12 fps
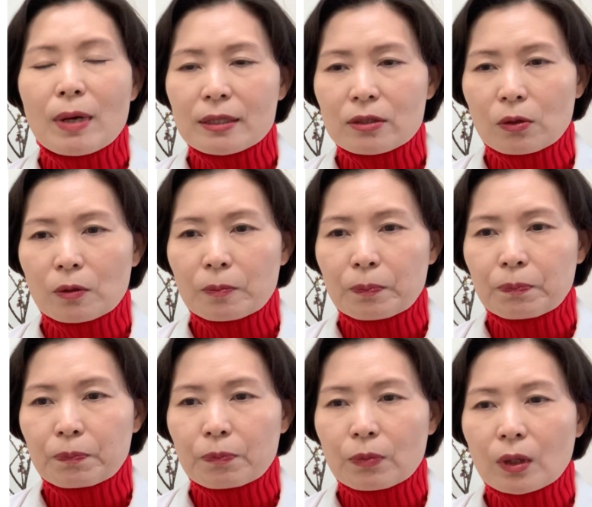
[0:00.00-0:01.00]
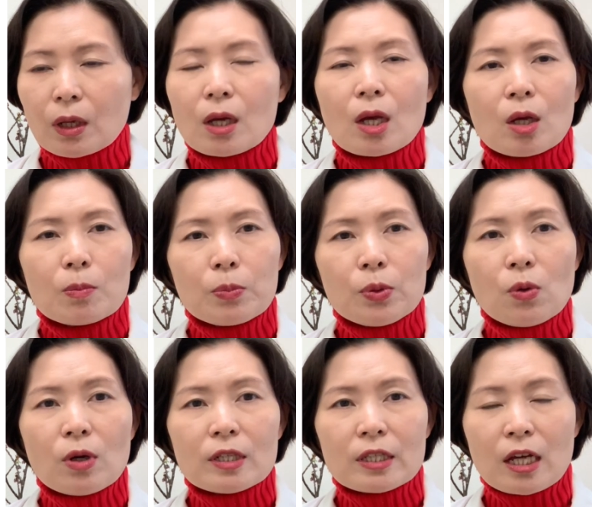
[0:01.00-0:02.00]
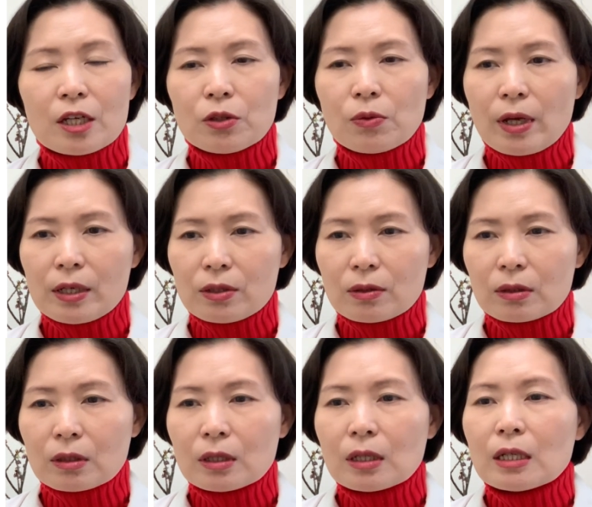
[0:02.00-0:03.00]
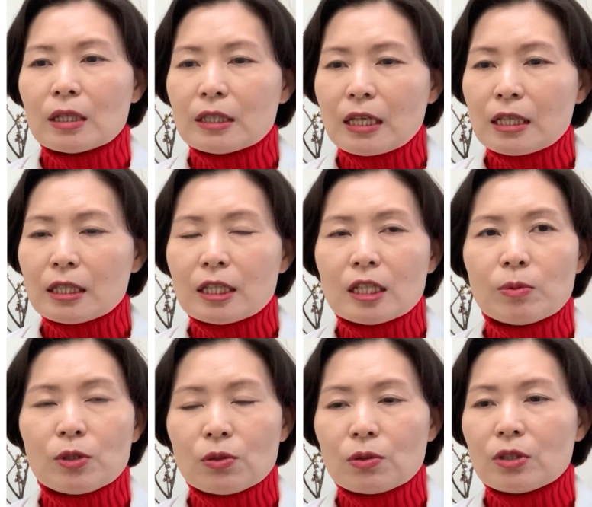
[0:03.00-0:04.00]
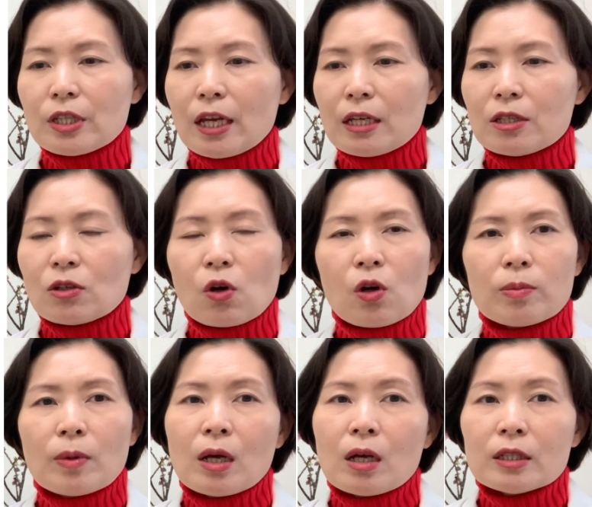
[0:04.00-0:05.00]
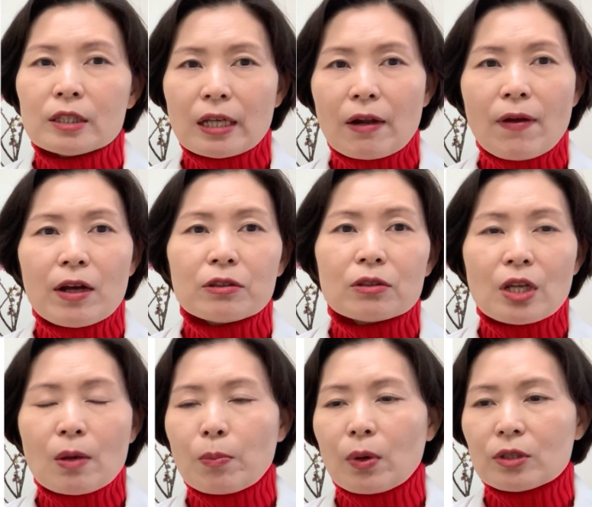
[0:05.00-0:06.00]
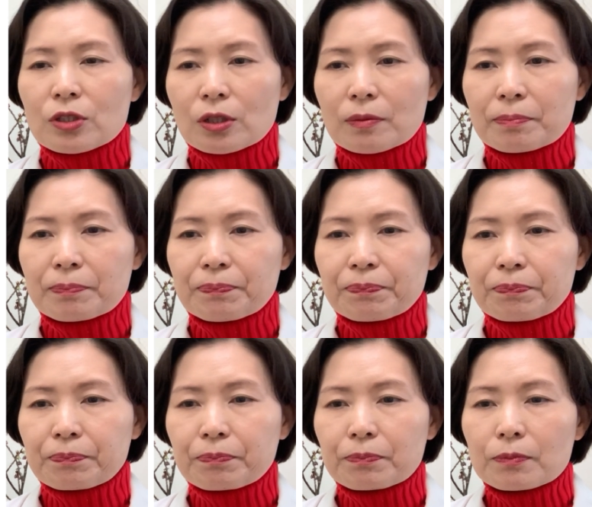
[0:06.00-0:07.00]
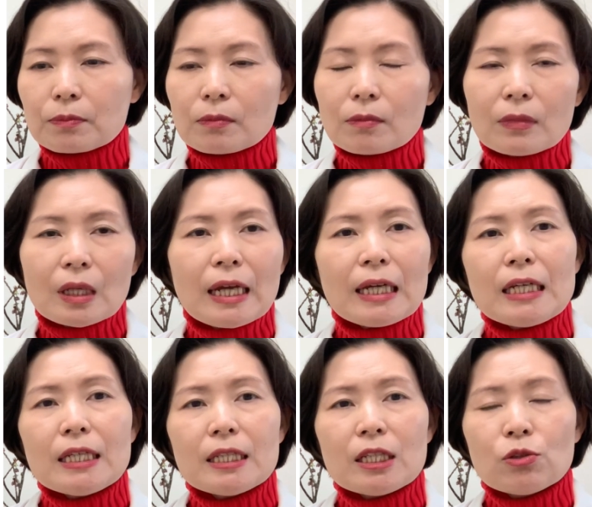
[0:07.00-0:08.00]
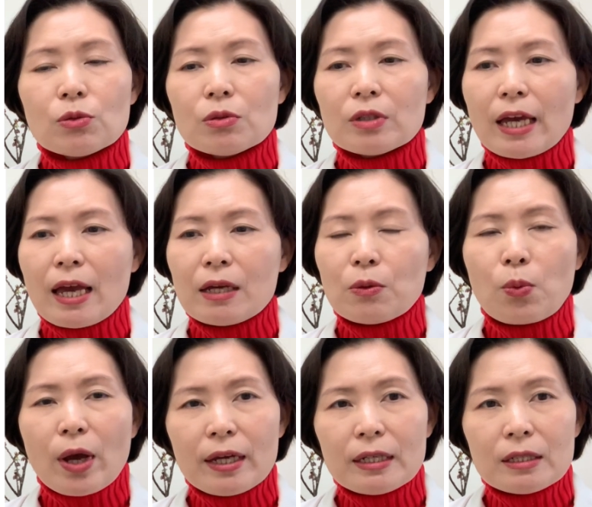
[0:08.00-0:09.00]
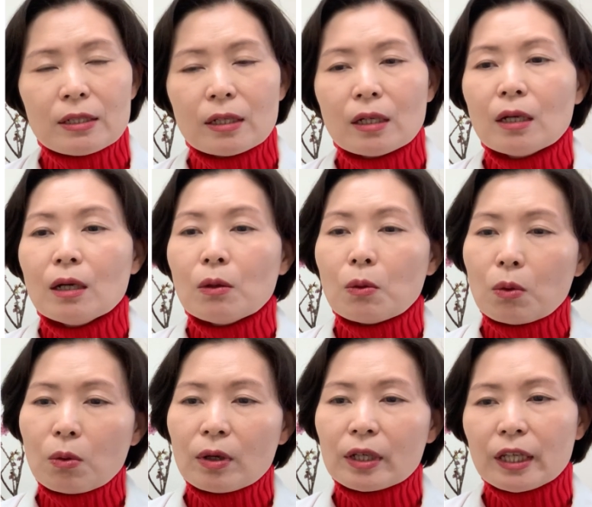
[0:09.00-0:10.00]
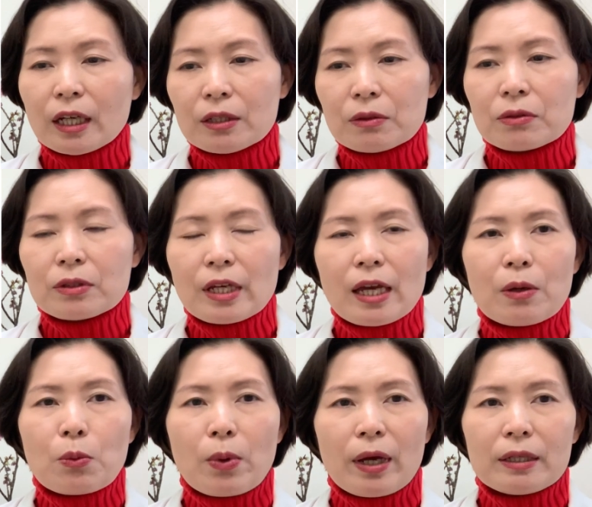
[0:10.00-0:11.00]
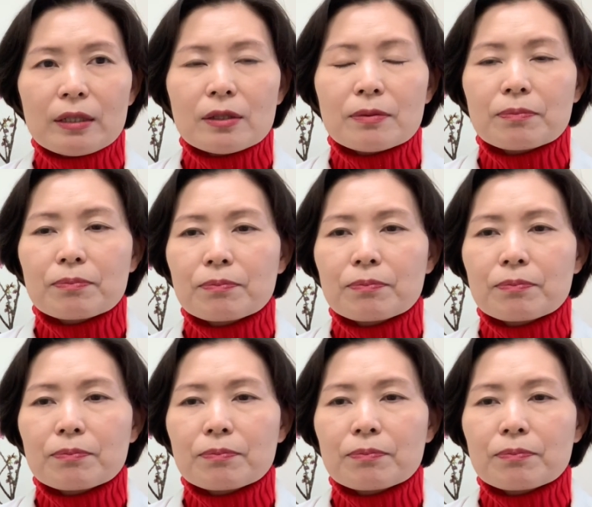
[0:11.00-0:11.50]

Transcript: muscle, poor circulation, sensitive to change of surround temperature, easy to gain weight or cannot gain weight.